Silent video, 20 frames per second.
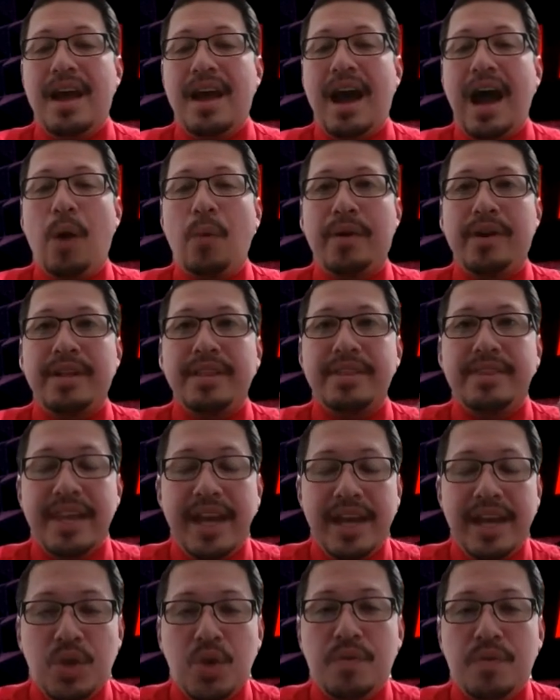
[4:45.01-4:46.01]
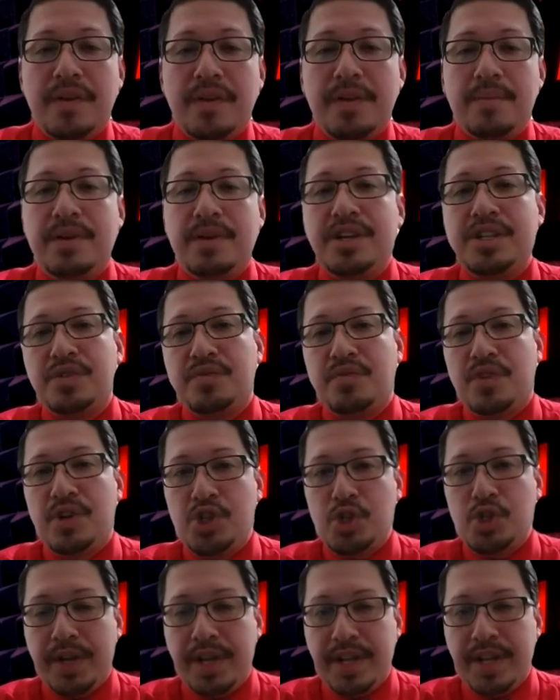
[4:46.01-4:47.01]
I want to thank you very much for
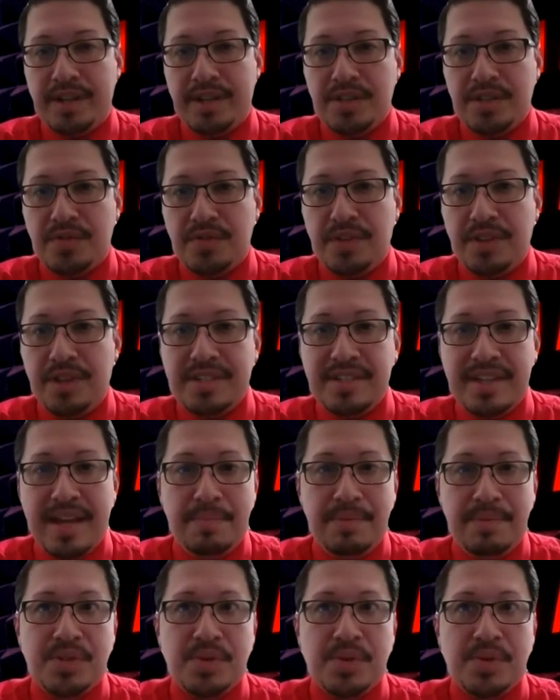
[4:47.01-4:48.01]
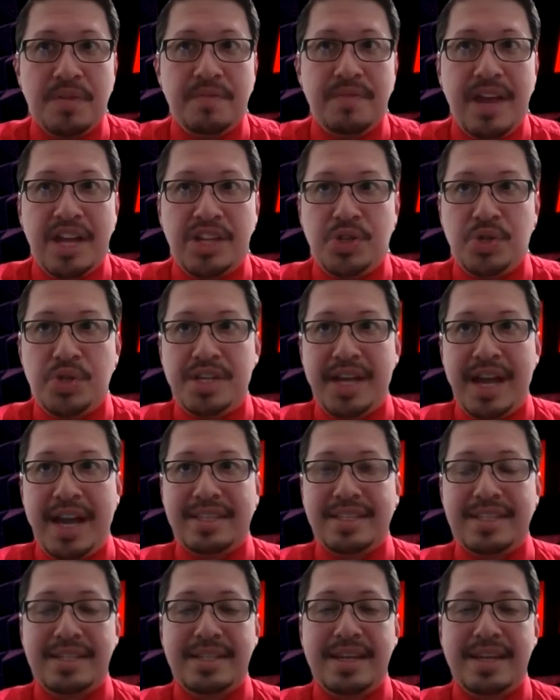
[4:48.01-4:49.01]
joining us for this episode of
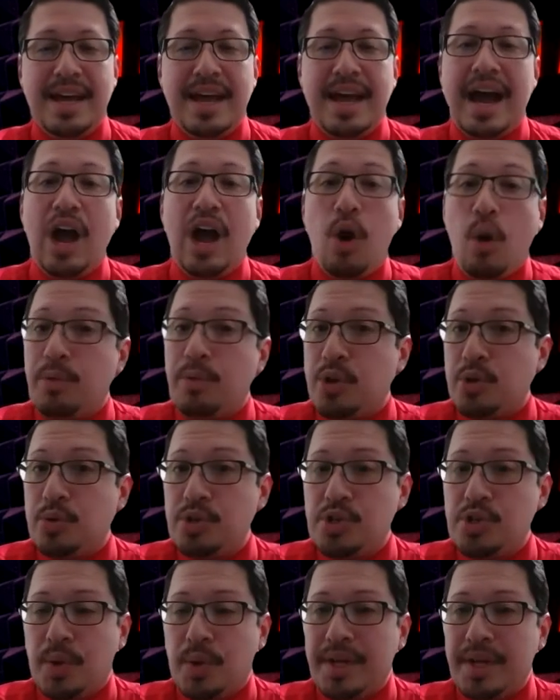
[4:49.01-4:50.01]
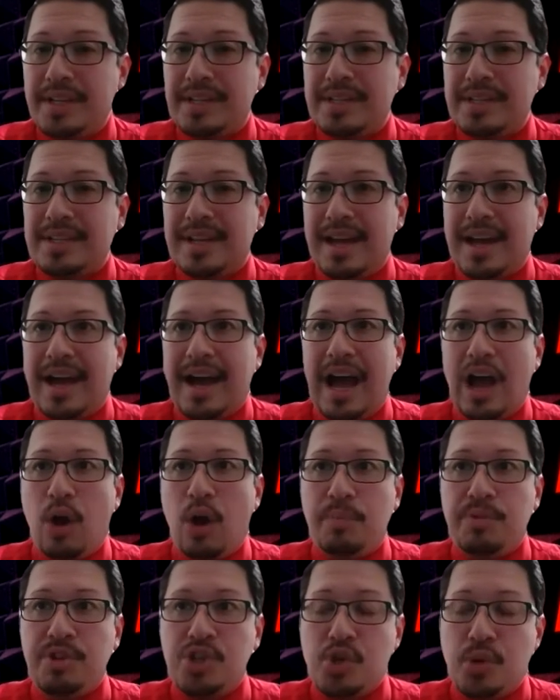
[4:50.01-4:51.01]
EduChats. I hope you enjoyed it. I
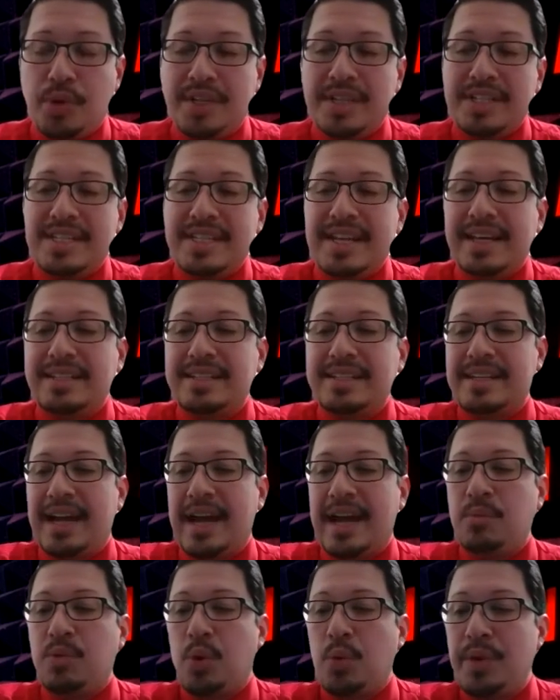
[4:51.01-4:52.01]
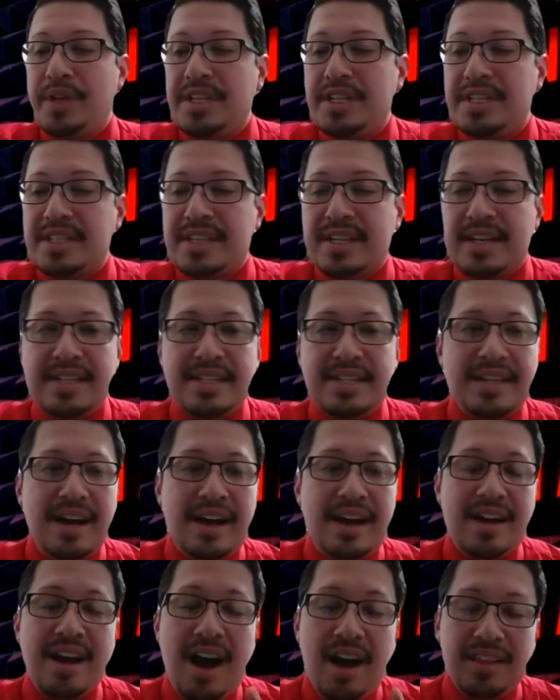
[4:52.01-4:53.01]
hope you join us next time when we discuss
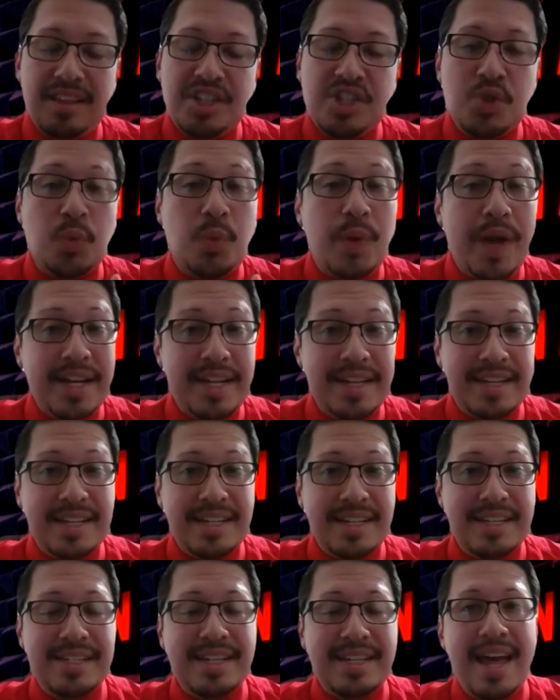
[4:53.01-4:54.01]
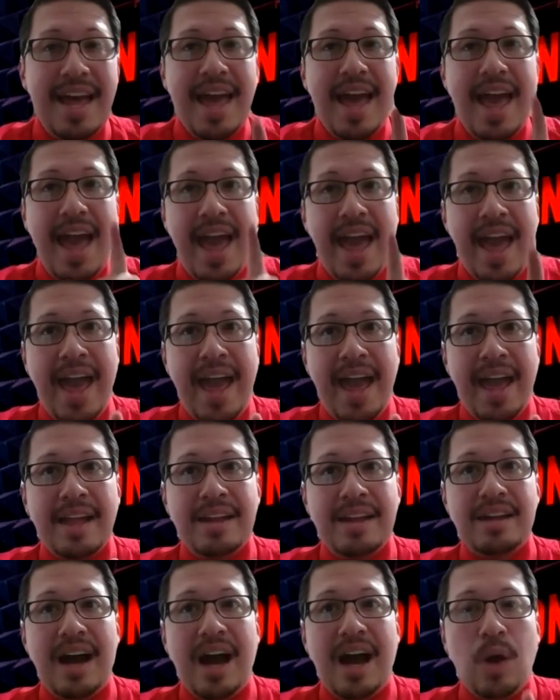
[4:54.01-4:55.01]
college readiness.
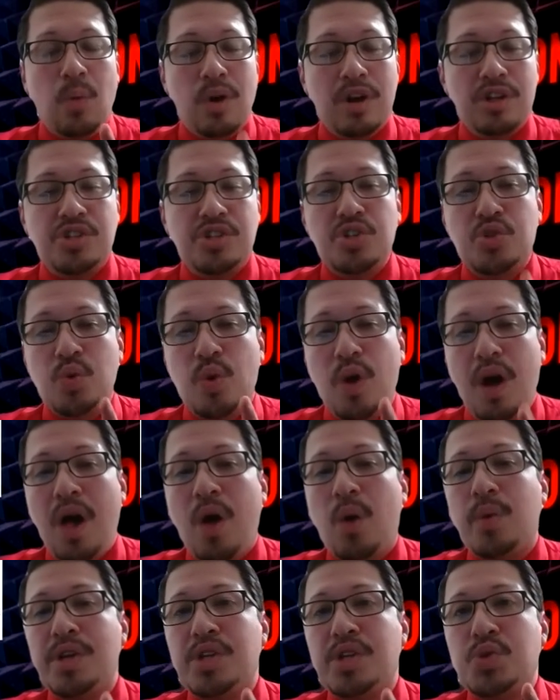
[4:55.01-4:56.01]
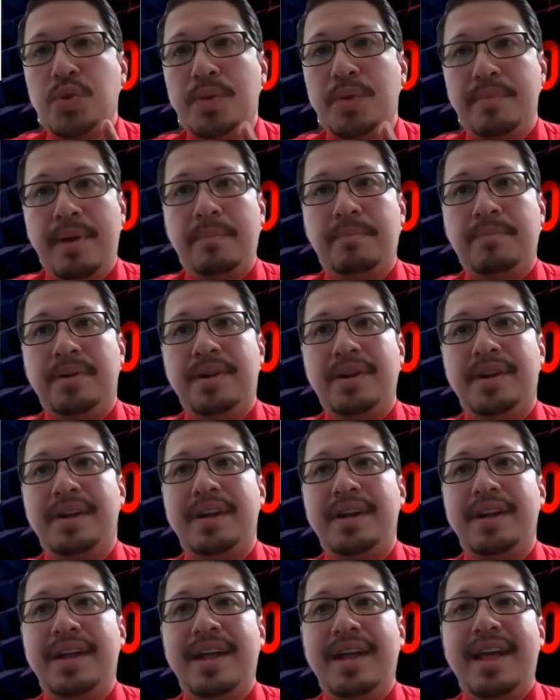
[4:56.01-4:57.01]
And I want you to always remember
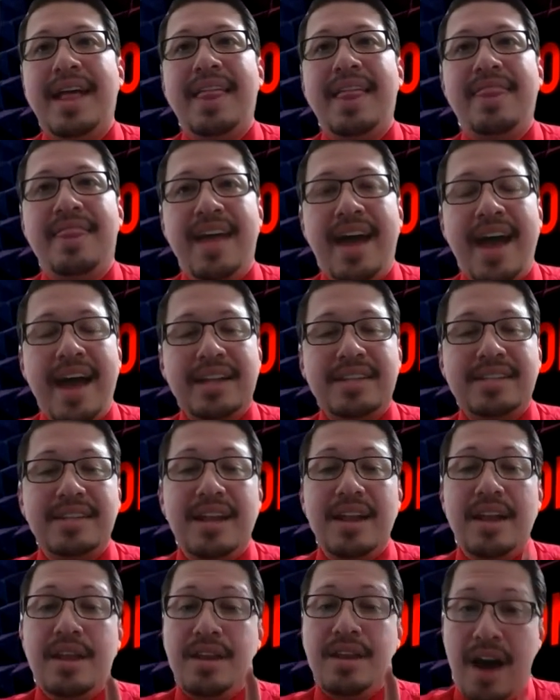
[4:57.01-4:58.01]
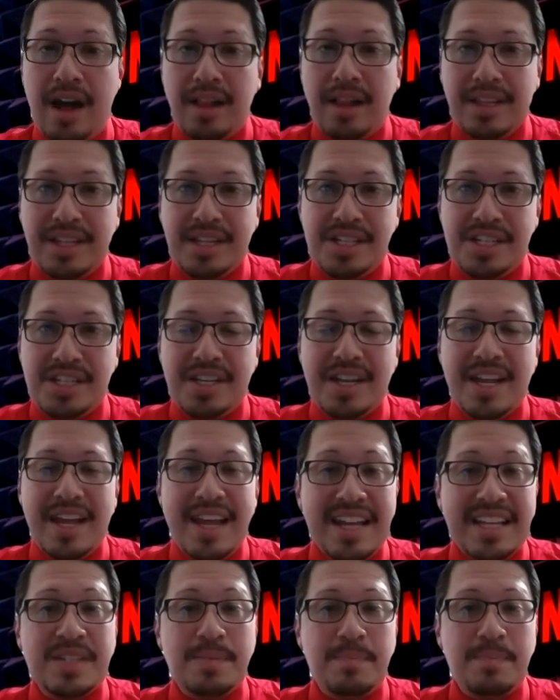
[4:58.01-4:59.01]
that knowledge
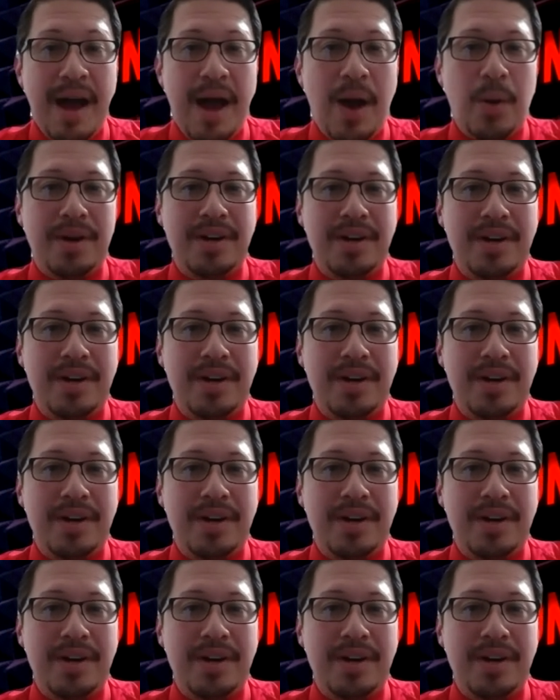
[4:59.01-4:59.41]
is power.